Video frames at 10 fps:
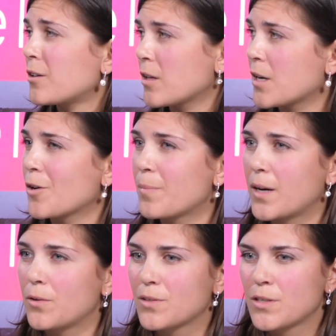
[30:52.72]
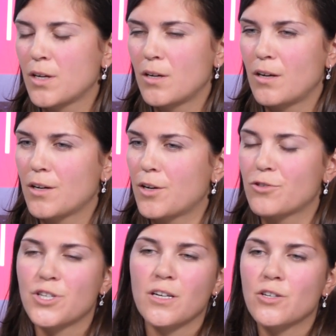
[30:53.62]
clear about, you know,
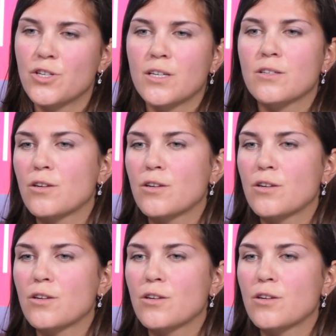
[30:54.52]
she she has